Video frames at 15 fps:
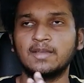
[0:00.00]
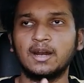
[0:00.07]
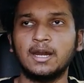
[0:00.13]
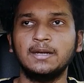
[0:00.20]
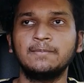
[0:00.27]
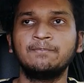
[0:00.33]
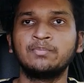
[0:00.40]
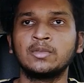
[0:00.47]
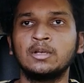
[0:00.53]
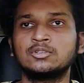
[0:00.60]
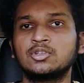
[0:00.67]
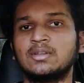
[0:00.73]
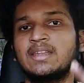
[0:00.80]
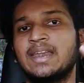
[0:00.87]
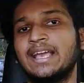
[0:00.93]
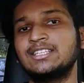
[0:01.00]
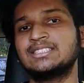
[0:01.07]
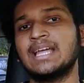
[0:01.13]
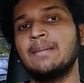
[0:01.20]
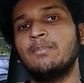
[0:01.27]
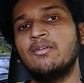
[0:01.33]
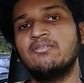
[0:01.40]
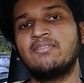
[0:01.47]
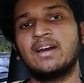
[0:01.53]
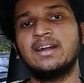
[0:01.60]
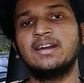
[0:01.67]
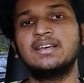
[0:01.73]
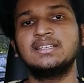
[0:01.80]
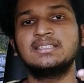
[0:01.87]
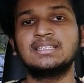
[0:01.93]
Right. So the next type of
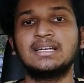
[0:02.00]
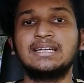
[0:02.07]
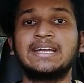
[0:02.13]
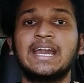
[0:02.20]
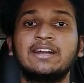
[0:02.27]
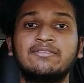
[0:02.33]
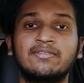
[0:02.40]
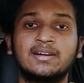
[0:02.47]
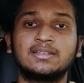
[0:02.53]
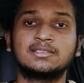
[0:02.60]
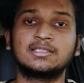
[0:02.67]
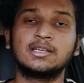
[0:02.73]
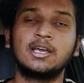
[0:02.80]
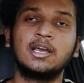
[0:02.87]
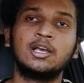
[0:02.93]
fund is debt funds.